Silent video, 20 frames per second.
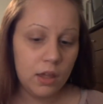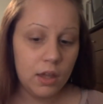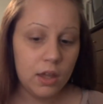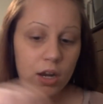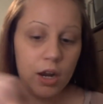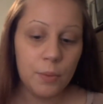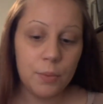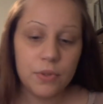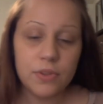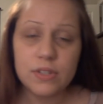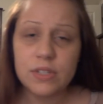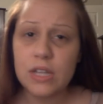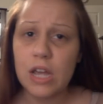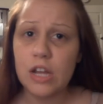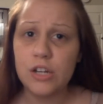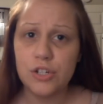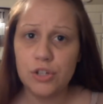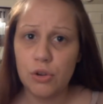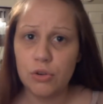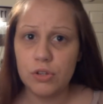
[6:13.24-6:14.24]
now with this
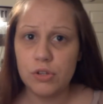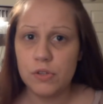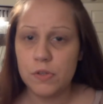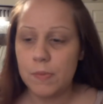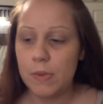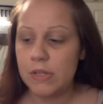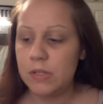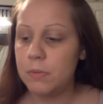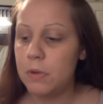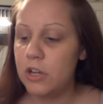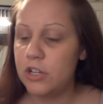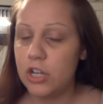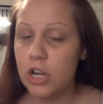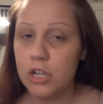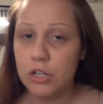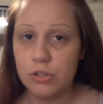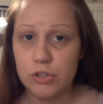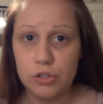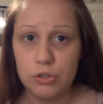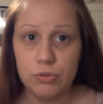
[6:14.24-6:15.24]
I don't use my sponge,
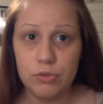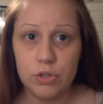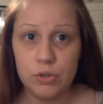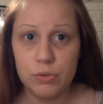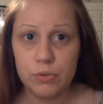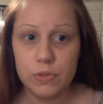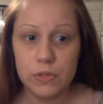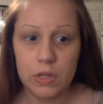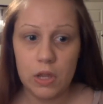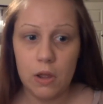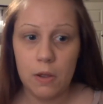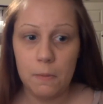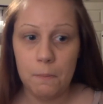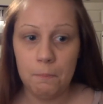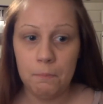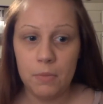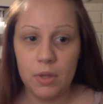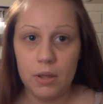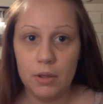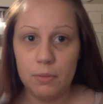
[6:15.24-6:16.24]
I do use
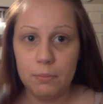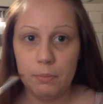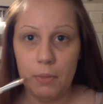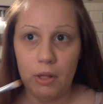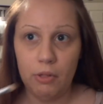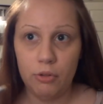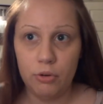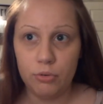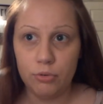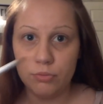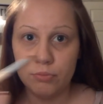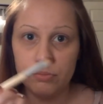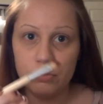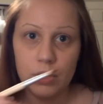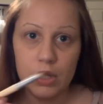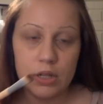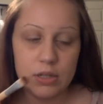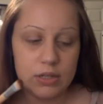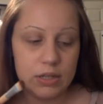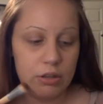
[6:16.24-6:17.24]
my little
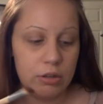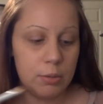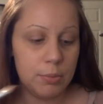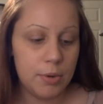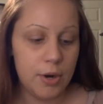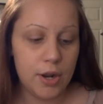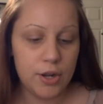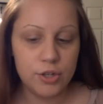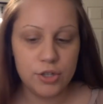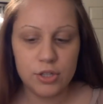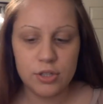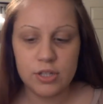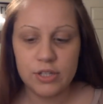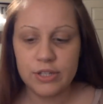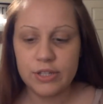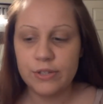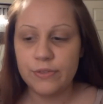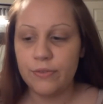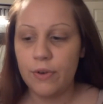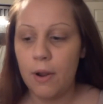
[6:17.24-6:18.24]
concealer brush. This
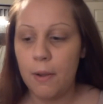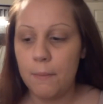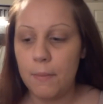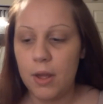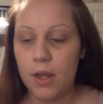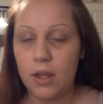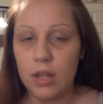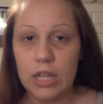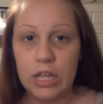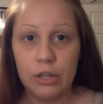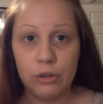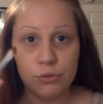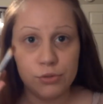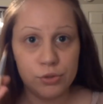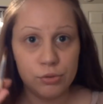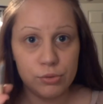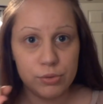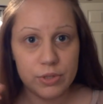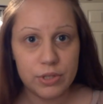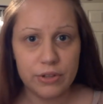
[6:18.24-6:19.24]
is from Eco
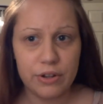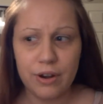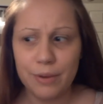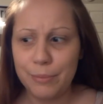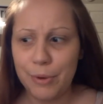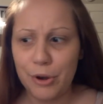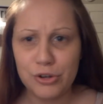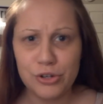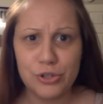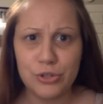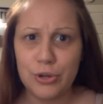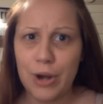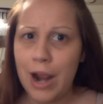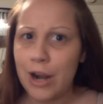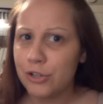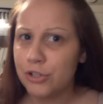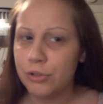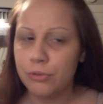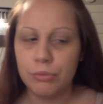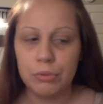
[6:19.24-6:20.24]
Tools, and their brushes are
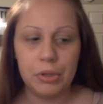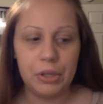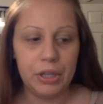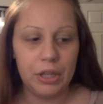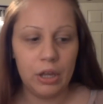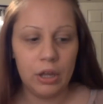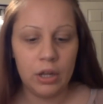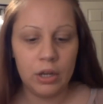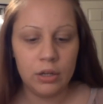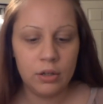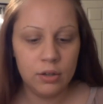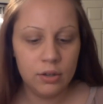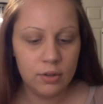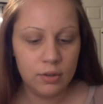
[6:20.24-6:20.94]
actually really good.